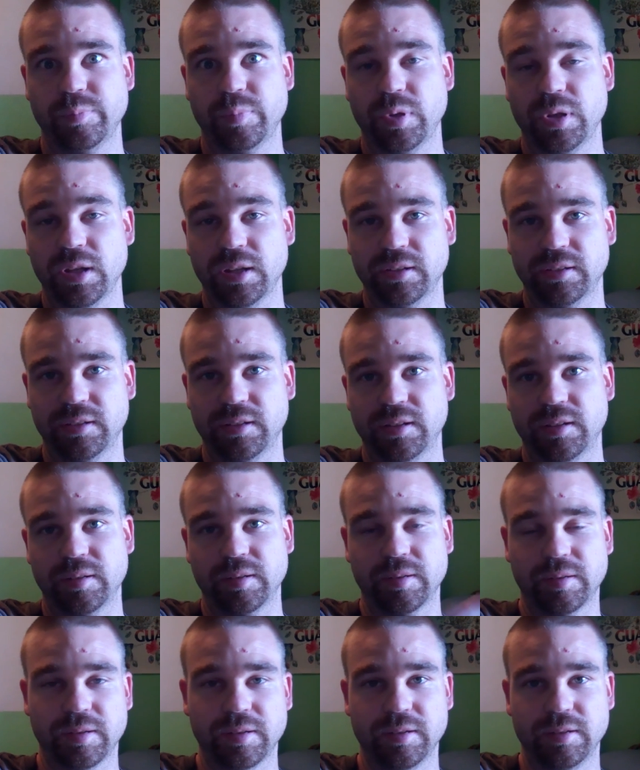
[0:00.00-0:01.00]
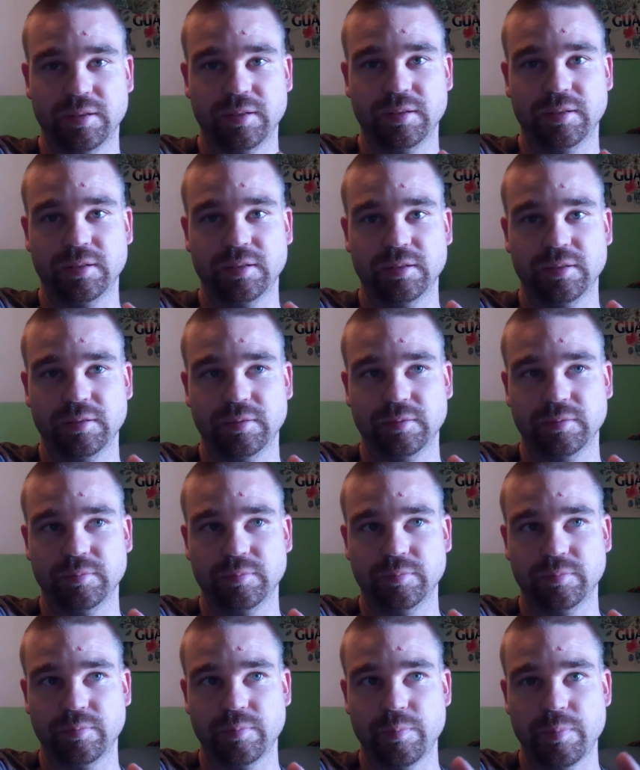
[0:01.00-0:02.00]
plus the
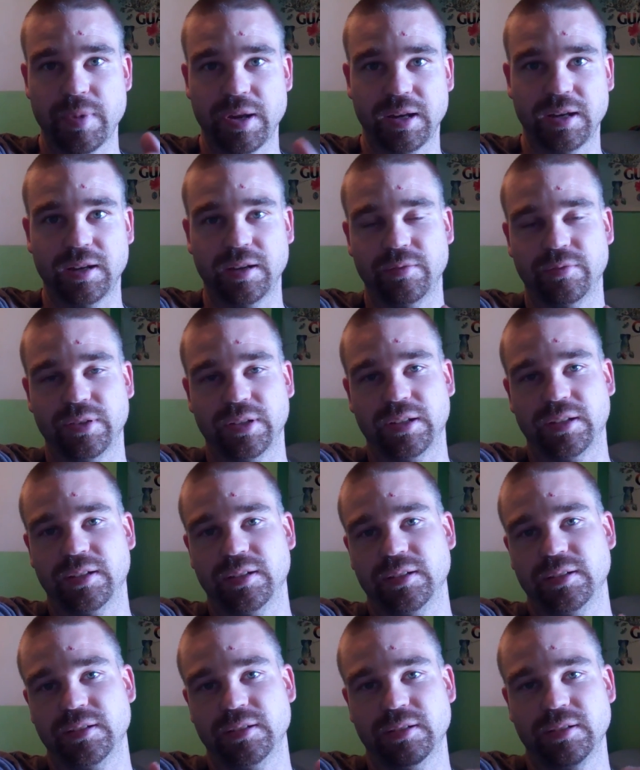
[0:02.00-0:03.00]
mega event